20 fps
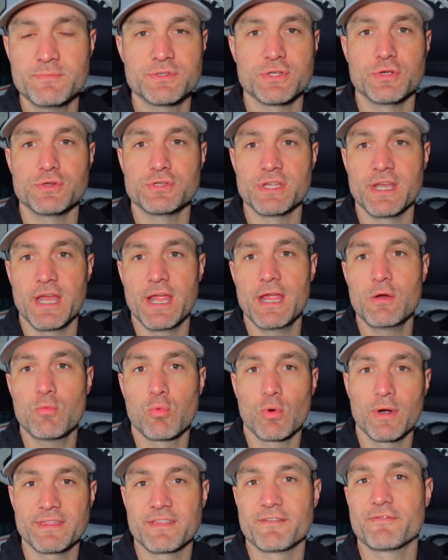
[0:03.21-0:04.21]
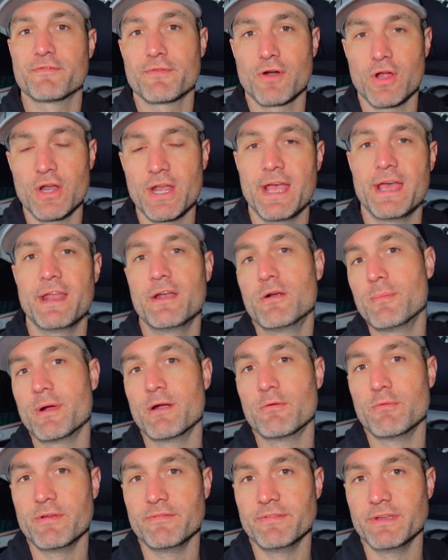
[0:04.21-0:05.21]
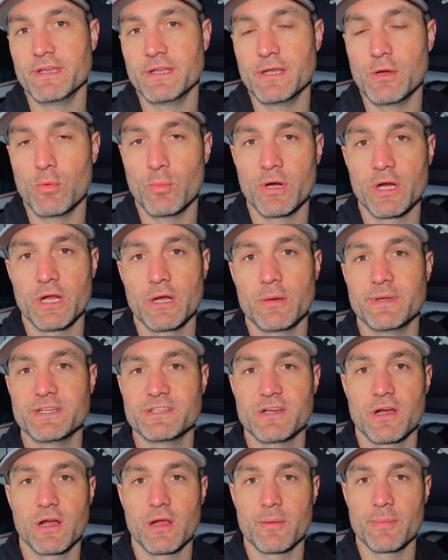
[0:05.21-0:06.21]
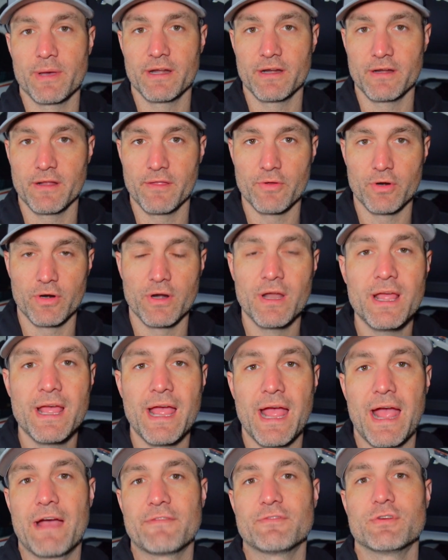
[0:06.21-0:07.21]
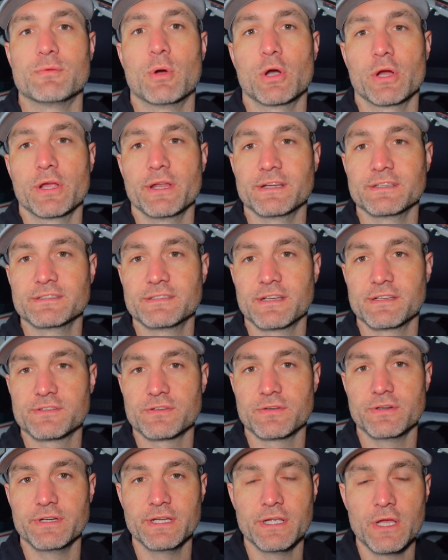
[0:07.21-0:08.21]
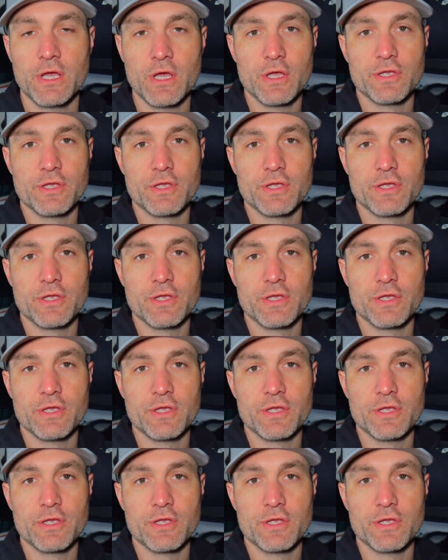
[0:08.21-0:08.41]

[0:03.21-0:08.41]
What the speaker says: So today we're at the front end of my Rivian and we're going to be talking about another aftermarket accessory.